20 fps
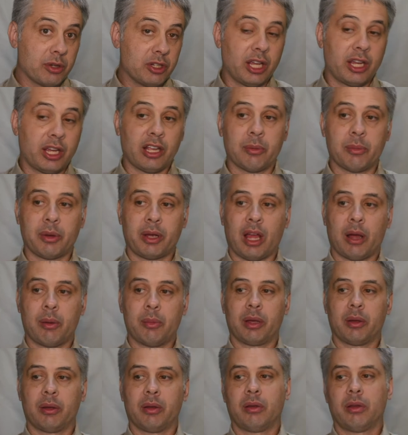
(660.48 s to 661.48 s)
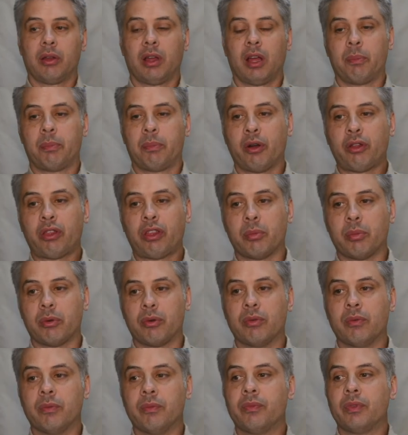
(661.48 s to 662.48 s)
particular, becoming
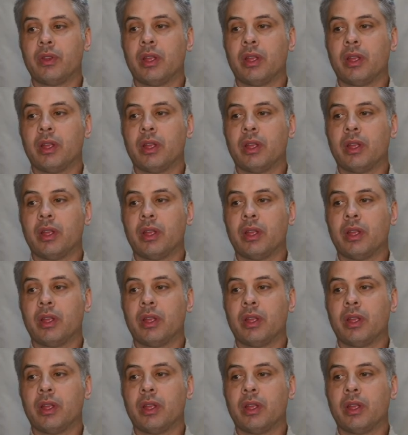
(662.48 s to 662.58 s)
possible